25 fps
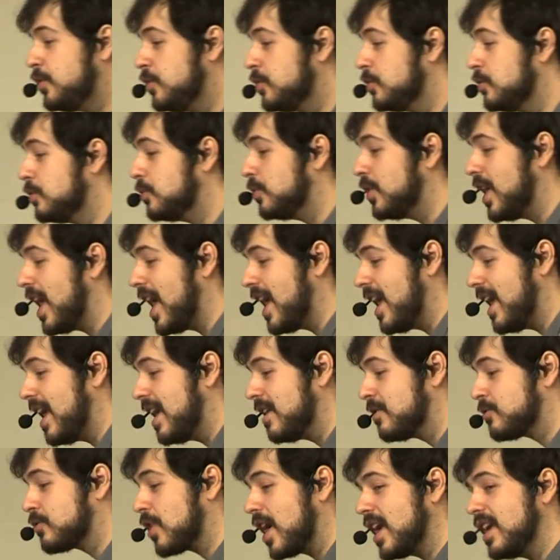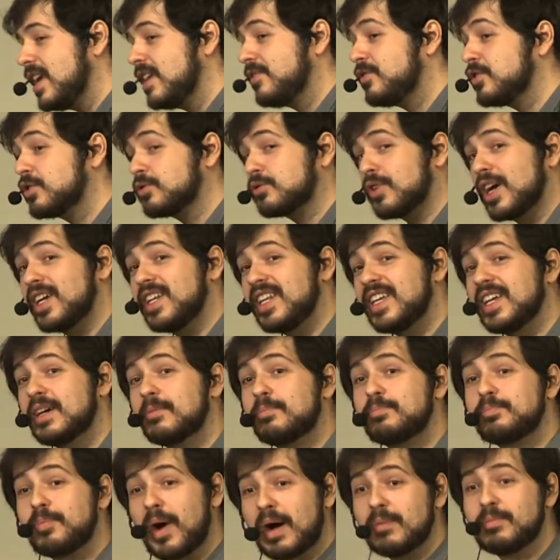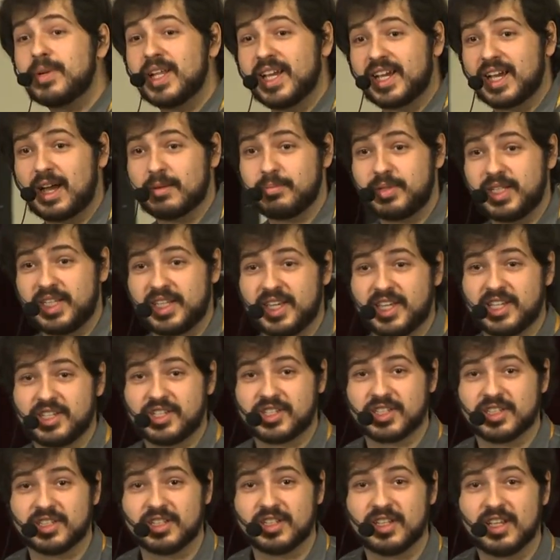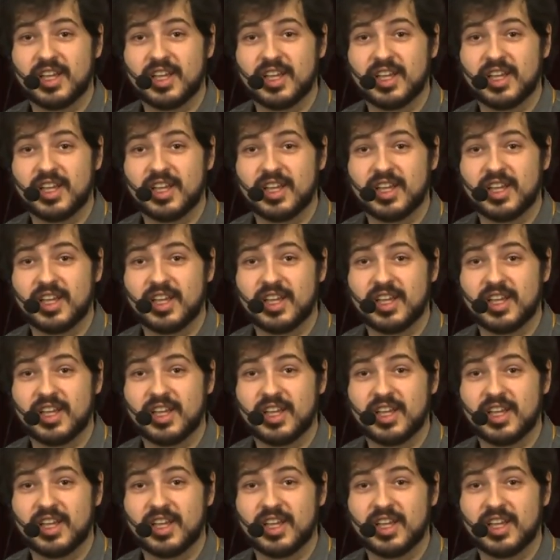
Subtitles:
you're writing a public application,